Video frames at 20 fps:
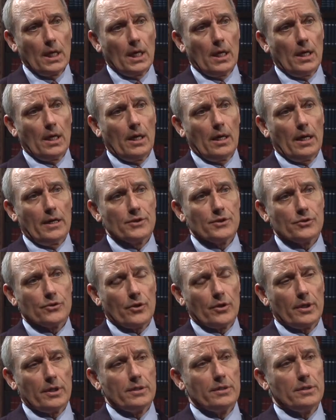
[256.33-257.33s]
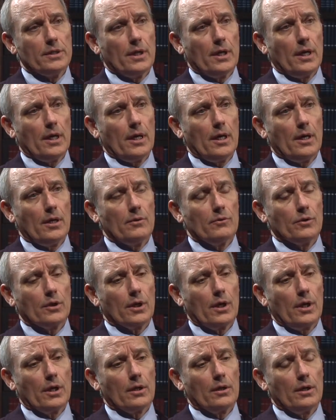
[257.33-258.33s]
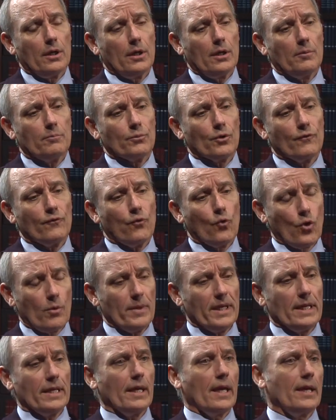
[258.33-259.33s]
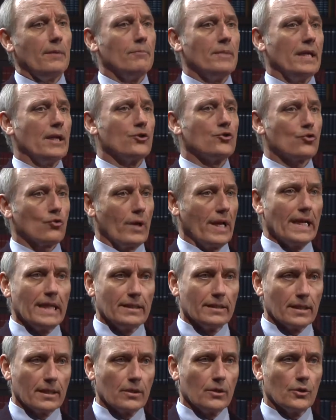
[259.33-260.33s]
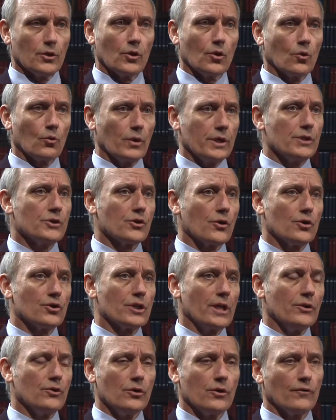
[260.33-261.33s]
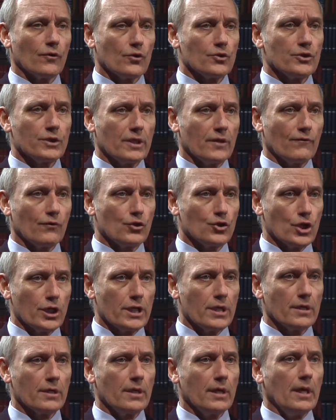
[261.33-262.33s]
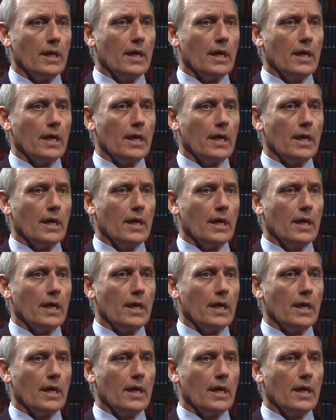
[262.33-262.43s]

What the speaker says: I started performing and being trained in clinical research at the University of Virginia,